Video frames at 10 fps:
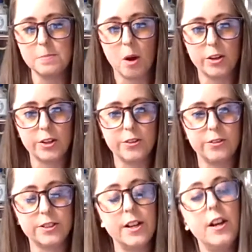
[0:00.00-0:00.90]
it's
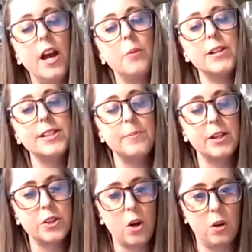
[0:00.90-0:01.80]
molecules. And when
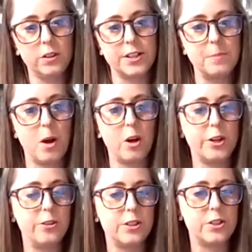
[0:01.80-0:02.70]
something's colder, the
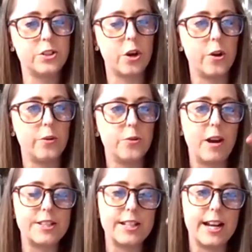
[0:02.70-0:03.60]
molecules don't
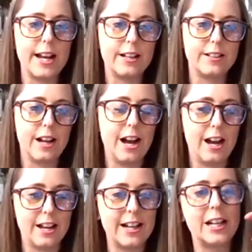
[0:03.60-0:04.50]
resonate at the
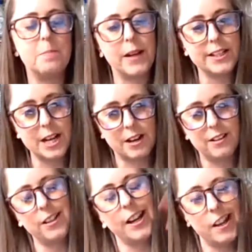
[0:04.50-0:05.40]
high, at like a bigger
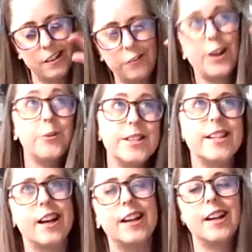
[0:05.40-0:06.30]

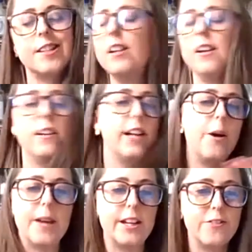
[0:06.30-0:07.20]
frequency, I guess. Now
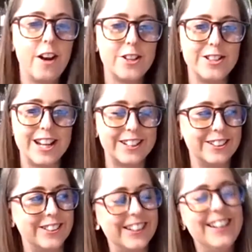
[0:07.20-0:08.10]
I'm getting far too
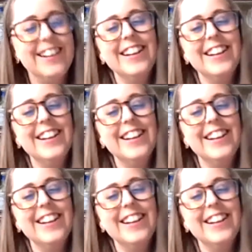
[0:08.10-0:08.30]
technical.